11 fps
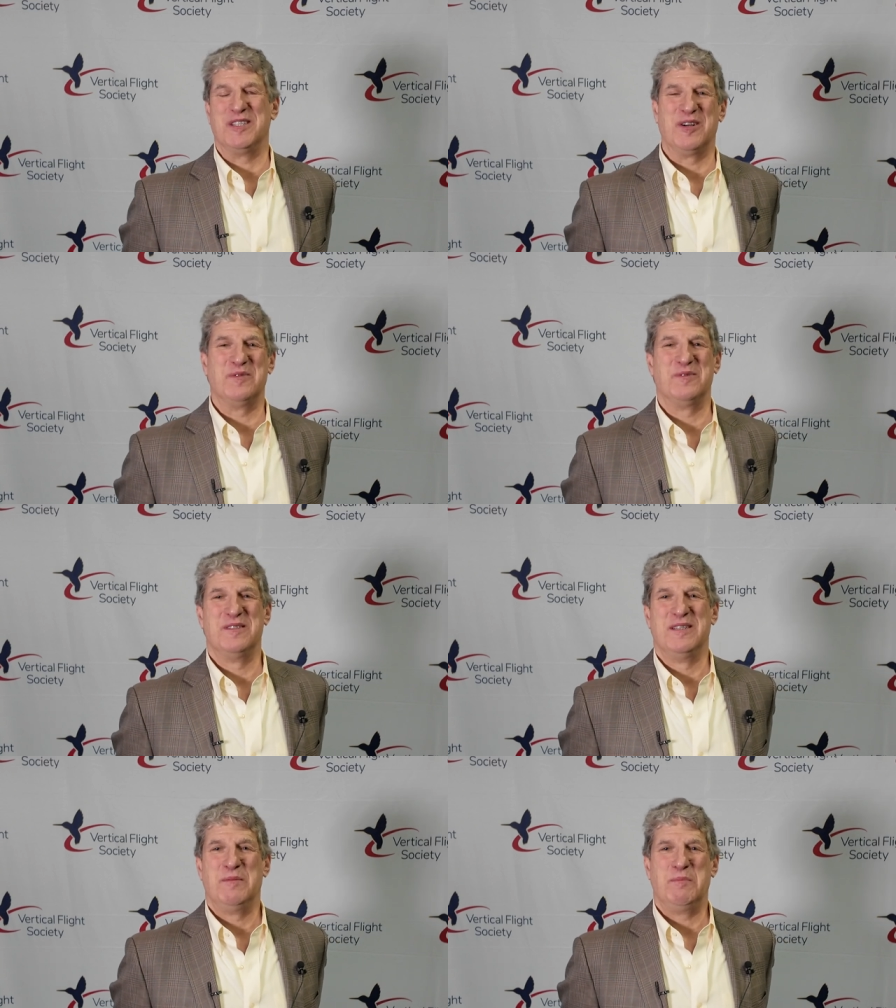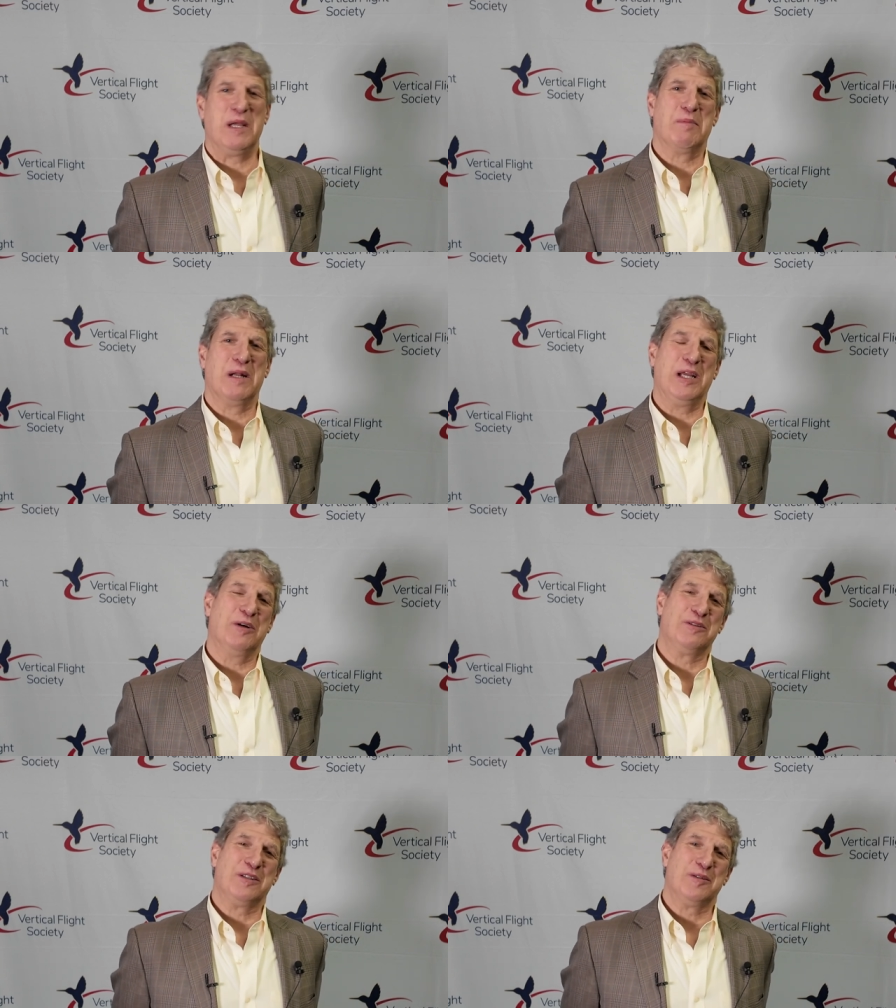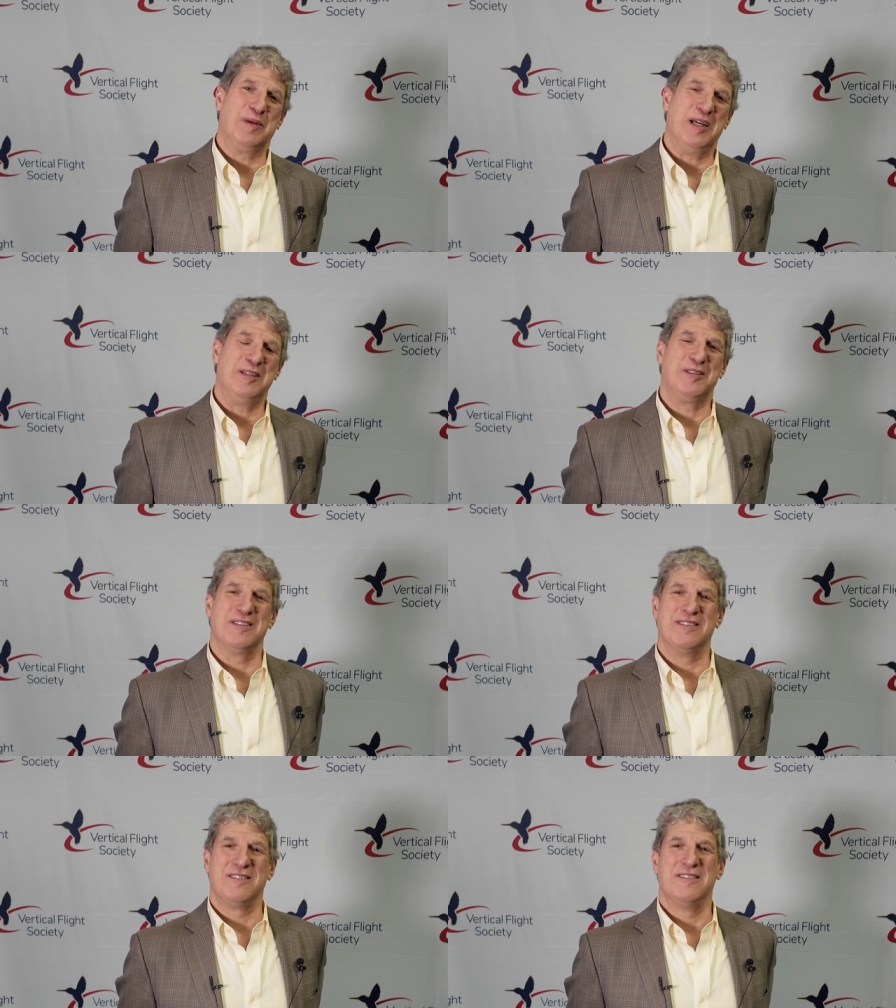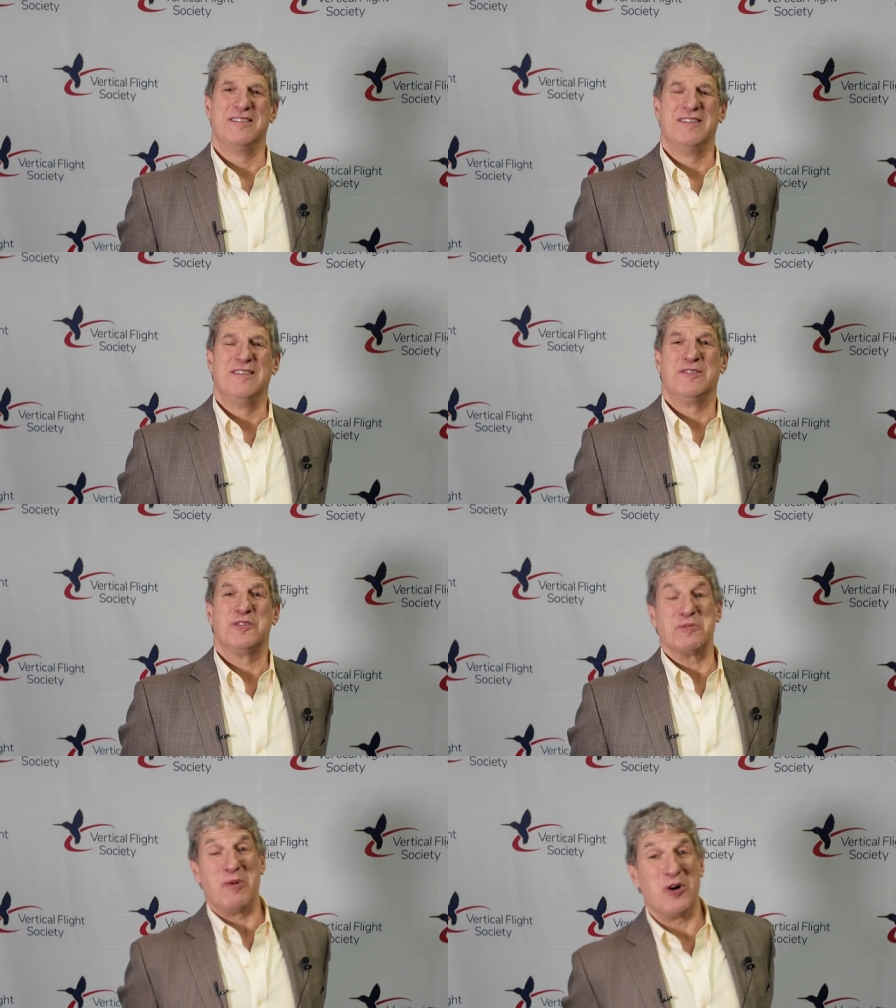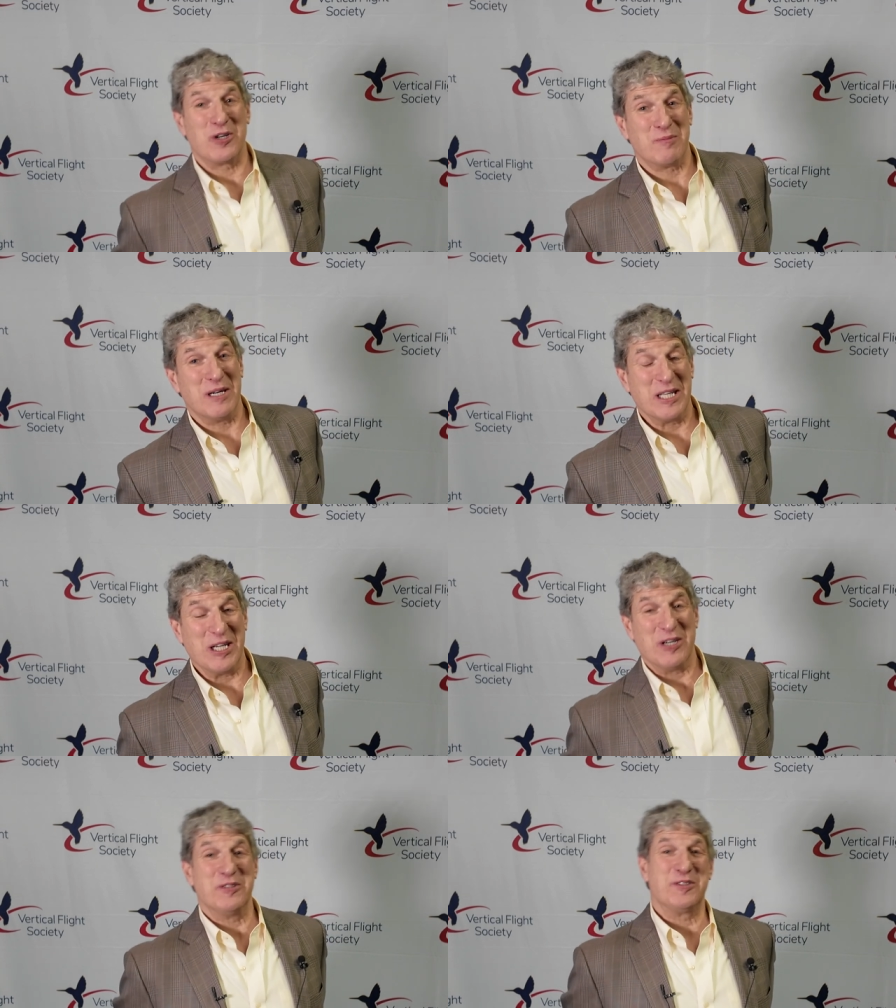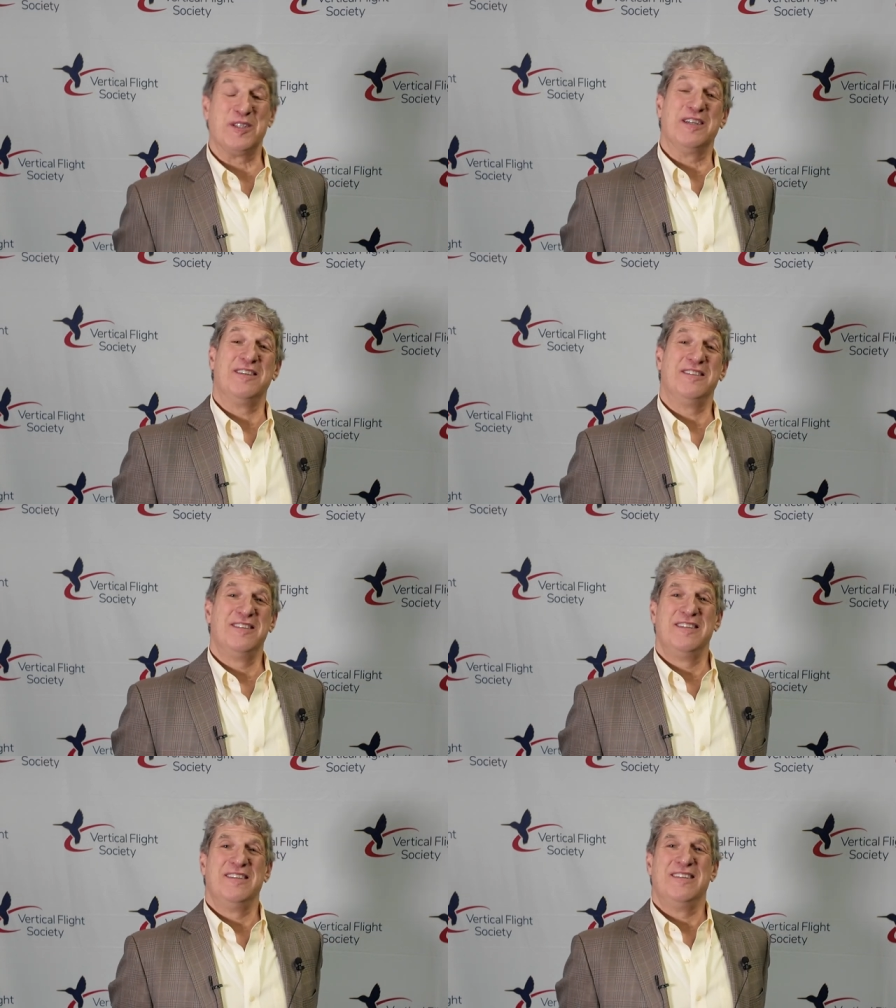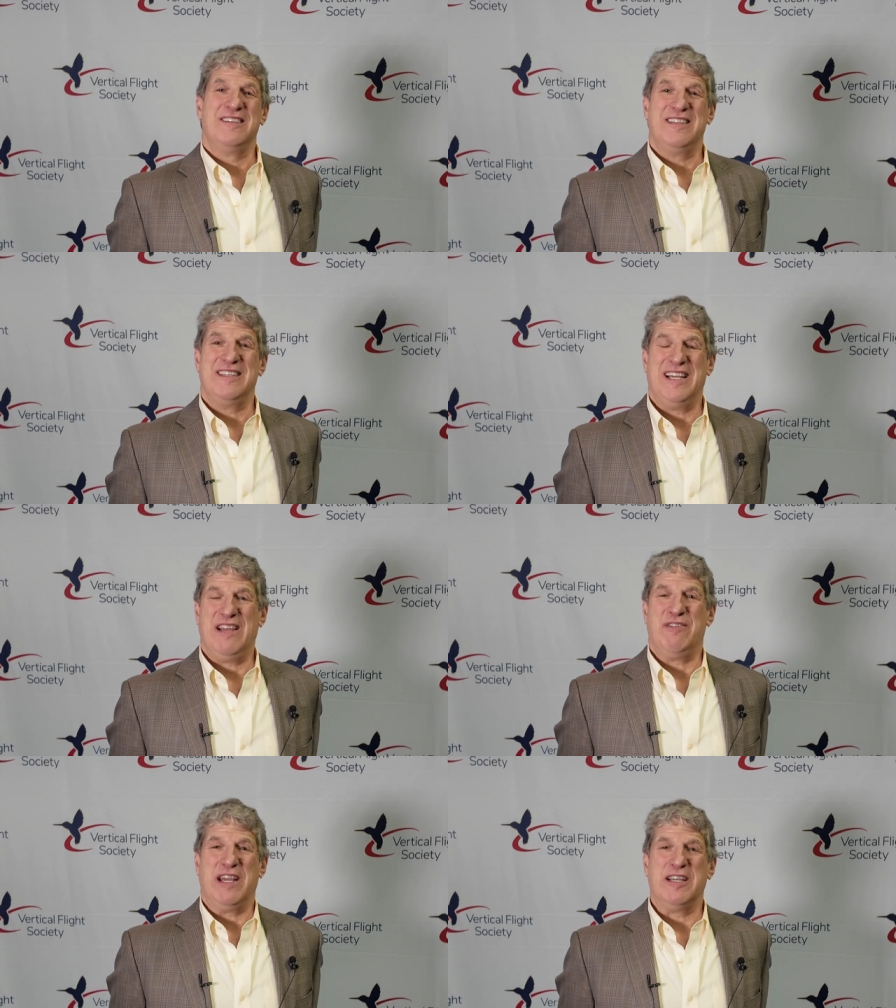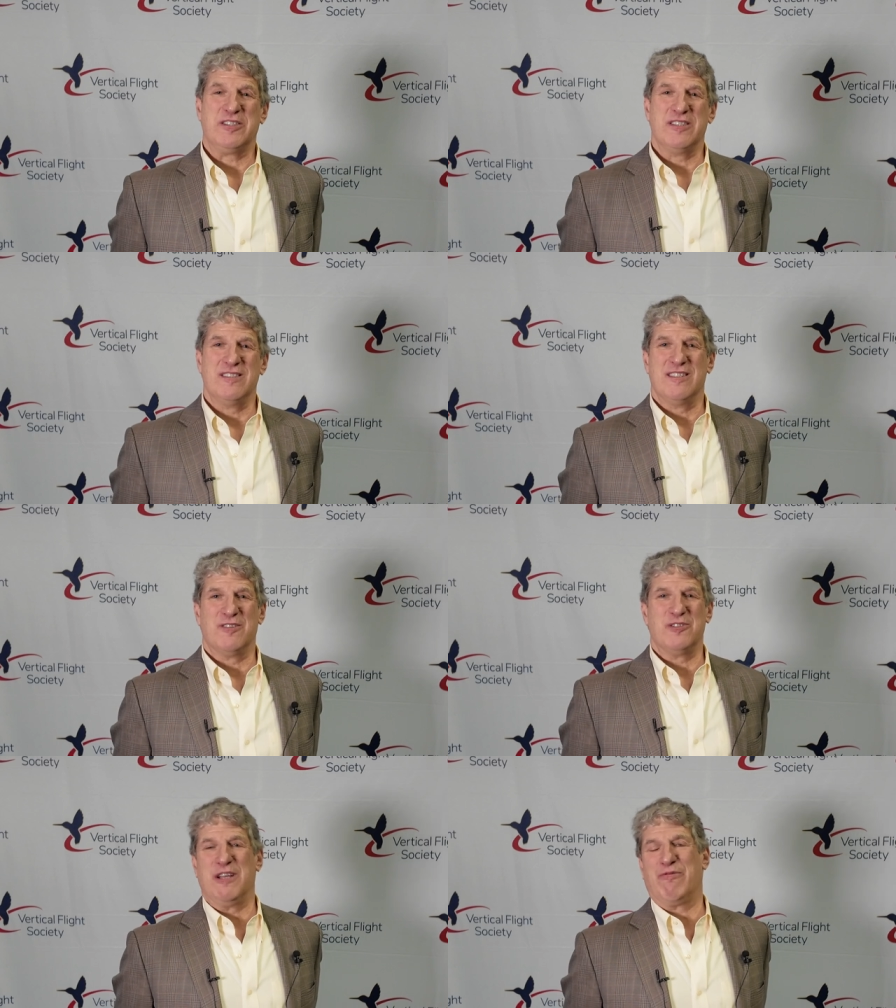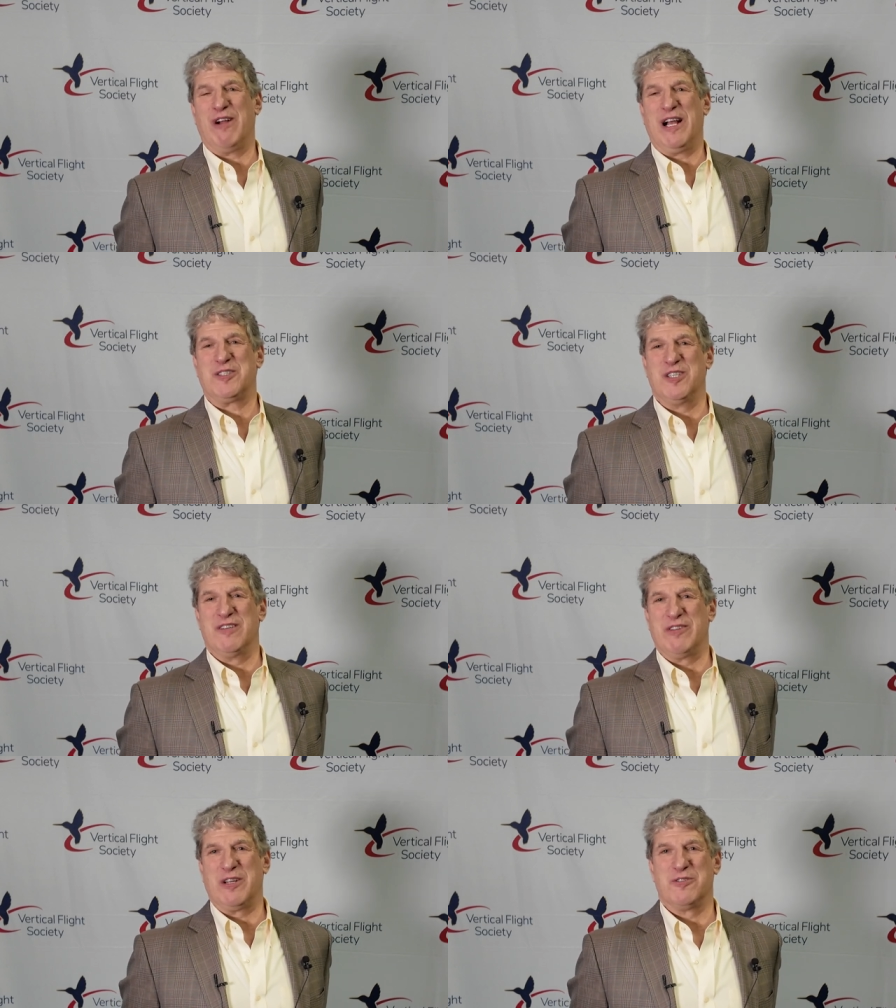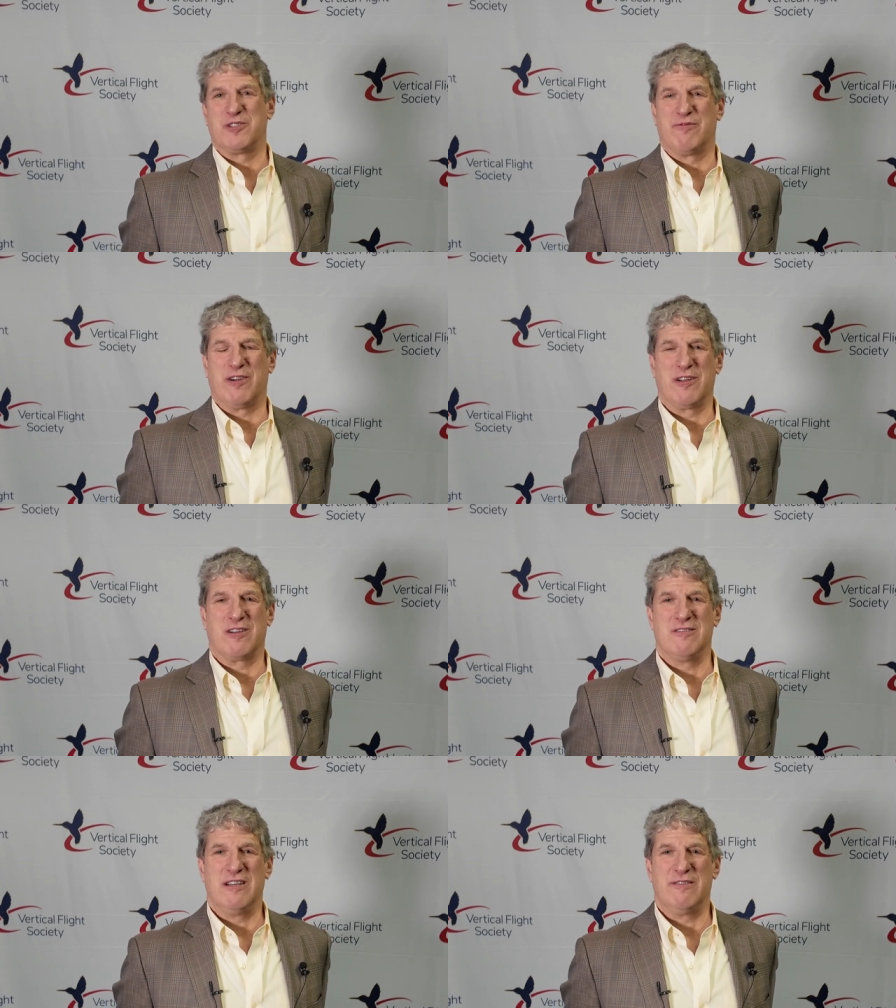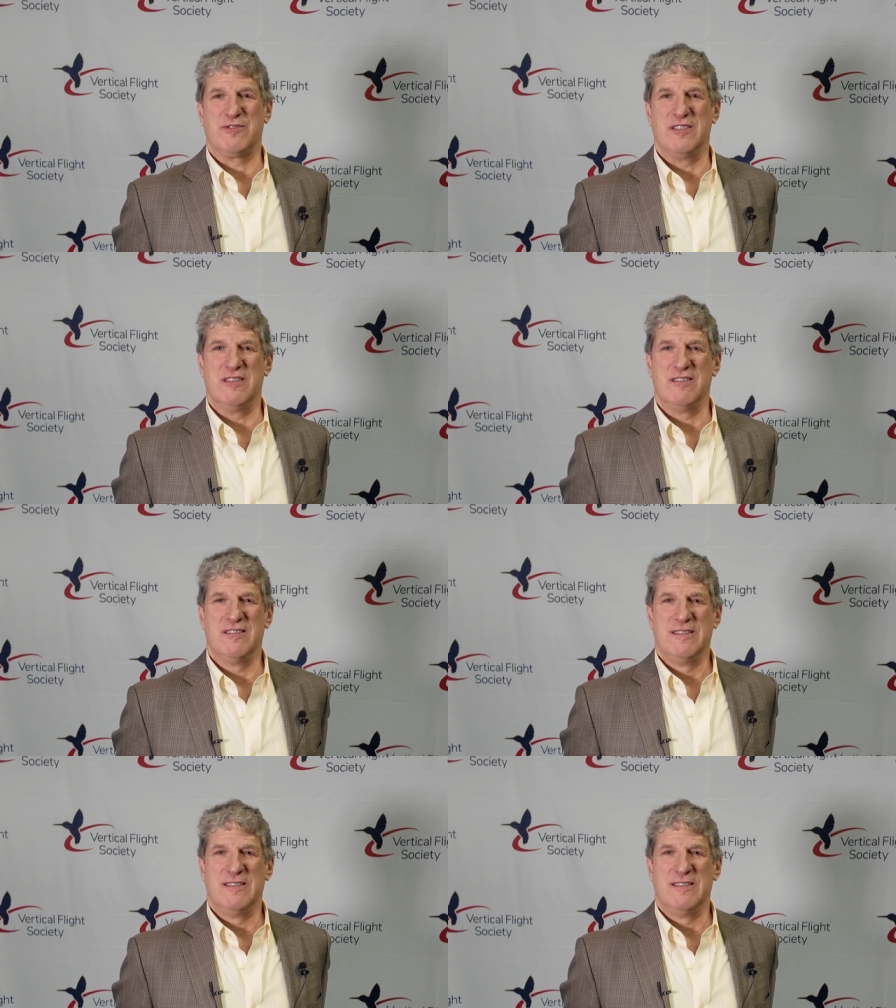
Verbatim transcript: You know, big money goes to space and smaller money goes to aviation and only a fraction of it goes to vertical lift. And,